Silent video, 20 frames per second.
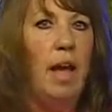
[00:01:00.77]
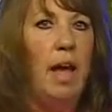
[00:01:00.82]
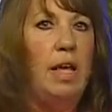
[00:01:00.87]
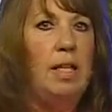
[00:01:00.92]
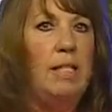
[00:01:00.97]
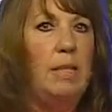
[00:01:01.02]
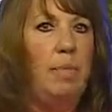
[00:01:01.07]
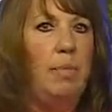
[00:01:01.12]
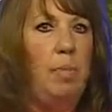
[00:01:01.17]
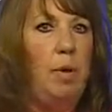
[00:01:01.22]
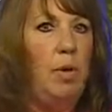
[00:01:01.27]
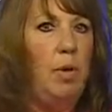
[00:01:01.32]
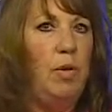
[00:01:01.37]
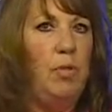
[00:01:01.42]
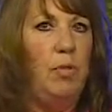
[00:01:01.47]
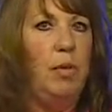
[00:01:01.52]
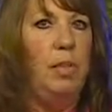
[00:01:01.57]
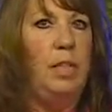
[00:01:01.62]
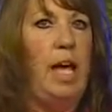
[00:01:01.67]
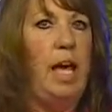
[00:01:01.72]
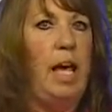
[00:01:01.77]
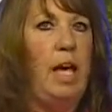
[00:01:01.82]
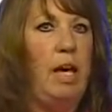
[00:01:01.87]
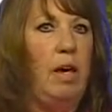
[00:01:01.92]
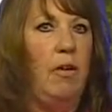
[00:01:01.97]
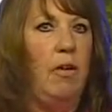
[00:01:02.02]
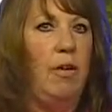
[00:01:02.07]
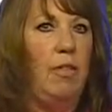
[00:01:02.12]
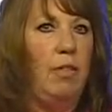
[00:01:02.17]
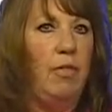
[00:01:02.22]
It's a beautiful day
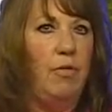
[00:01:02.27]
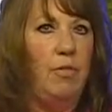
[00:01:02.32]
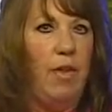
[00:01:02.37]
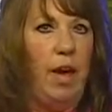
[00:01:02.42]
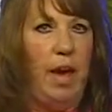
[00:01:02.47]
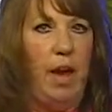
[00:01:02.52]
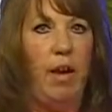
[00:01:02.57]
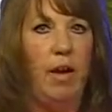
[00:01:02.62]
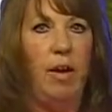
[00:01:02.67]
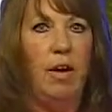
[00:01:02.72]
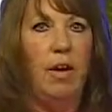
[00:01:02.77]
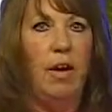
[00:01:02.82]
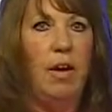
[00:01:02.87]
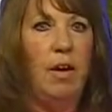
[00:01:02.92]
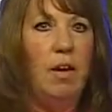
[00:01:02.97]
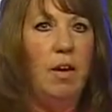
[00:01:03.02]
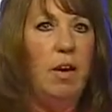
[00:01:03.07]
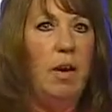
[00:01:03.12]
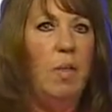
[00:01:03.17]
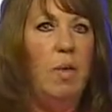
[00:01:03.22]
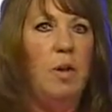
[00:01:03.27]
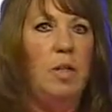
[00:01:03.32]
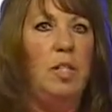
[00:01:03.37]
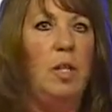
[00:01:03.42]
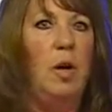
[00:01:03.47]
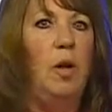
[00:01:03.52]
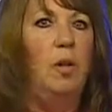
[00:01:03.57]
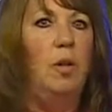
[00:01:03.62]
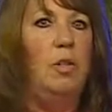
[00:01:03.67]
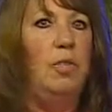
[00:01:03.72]
here at the fair. We're
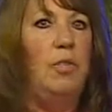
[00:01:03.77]
told